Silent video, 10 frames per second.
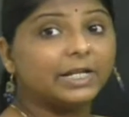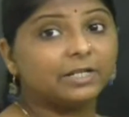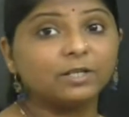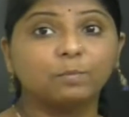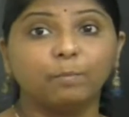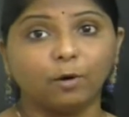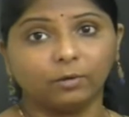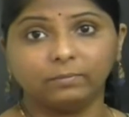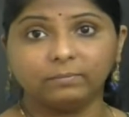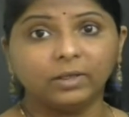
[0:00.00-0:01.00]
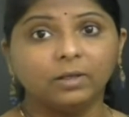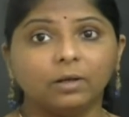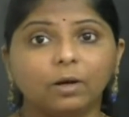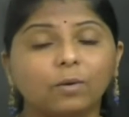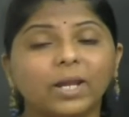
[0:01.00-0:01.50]
it is born.
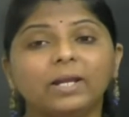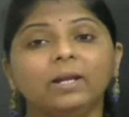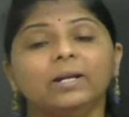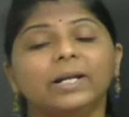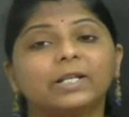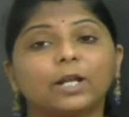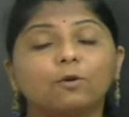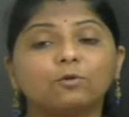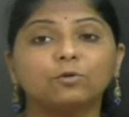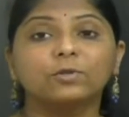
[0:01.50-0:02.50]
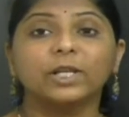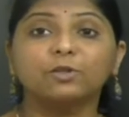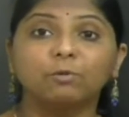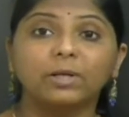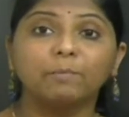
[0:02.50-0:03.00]
Okay, it cannot show
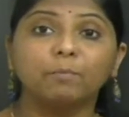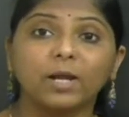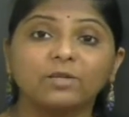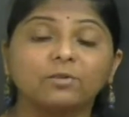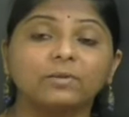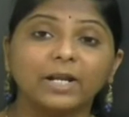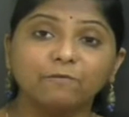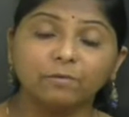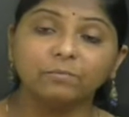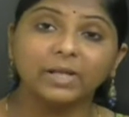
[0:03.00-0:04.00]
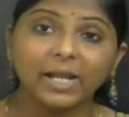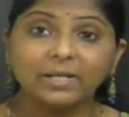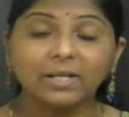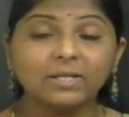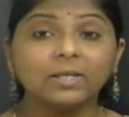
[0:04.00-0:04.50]
sexual reproduction right from the day
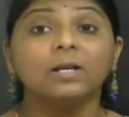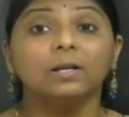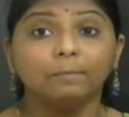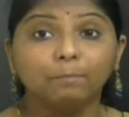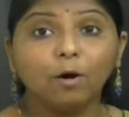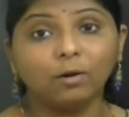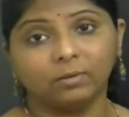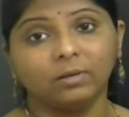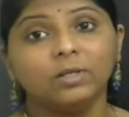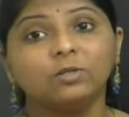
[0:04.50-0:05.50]
it is born.